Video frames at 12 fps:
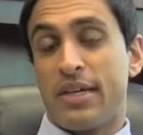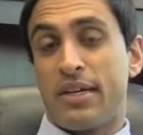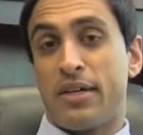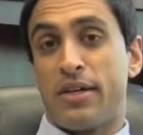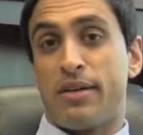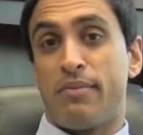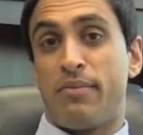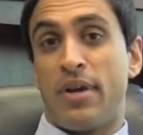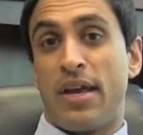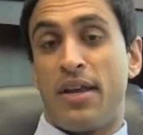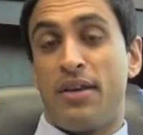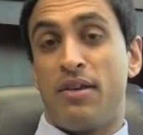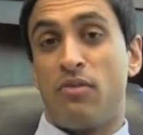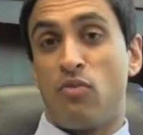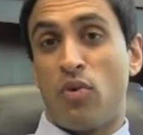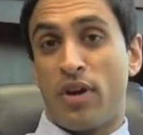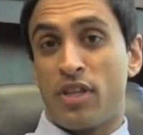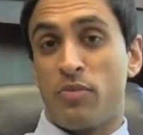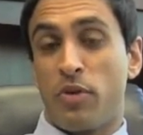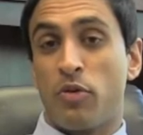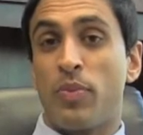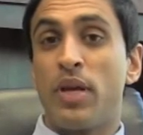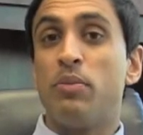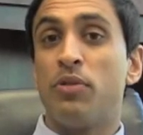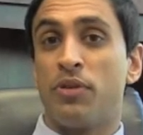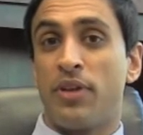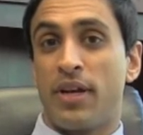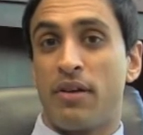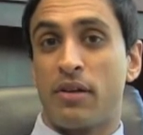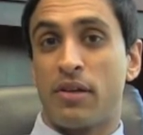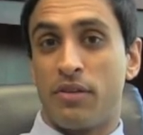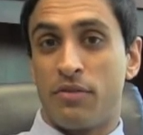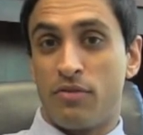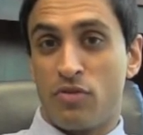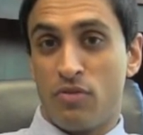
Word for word: um, and wanted to be with people that I could